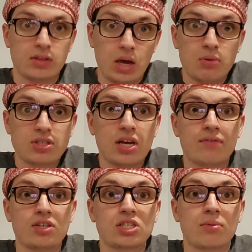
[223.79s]
That was
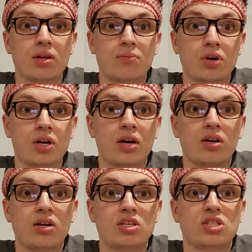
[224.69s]
definitely something pretty
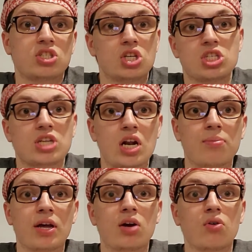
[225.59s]
nice to just set
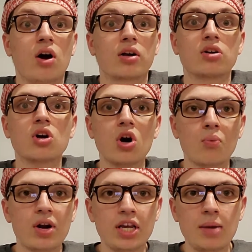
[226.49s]
up later on.
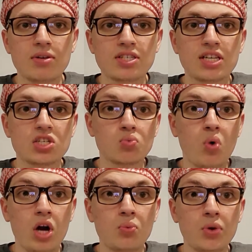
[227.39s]
When it came to Season
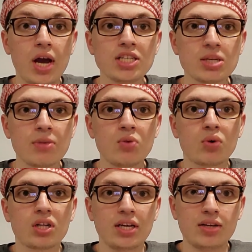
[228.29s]
1, we got something
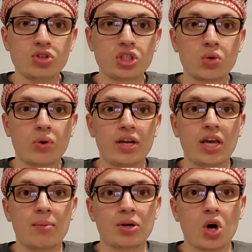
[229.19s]
really interesting when it
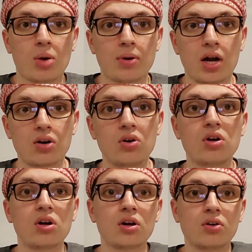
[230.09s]
came to Garmadon
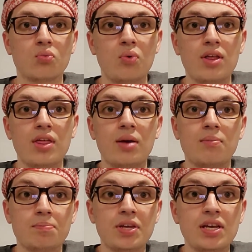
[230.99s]
with
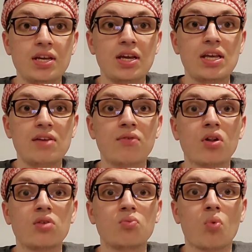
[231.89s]
him being
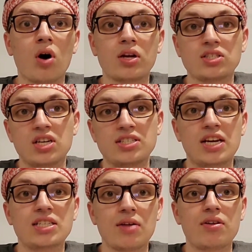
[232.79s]
evil and wanting to
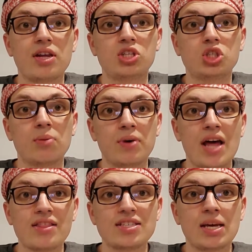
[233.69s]
take down the ninja, but
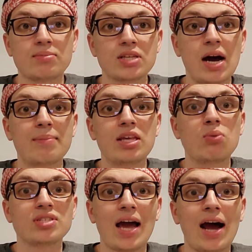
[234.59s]
at the same time, he
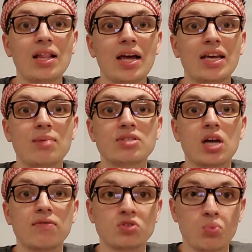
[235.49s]
was allying
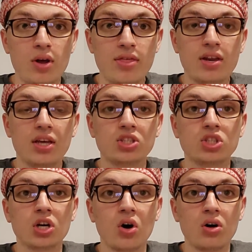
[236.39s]
himself with the
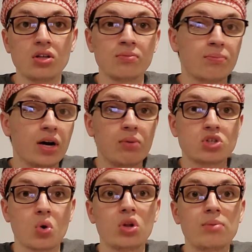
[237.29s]
ninja, but it
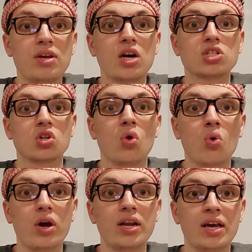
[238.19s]
was only because
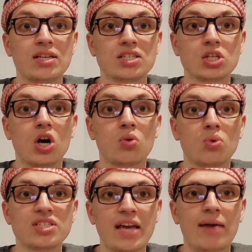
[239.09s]
Lloyd, his son, was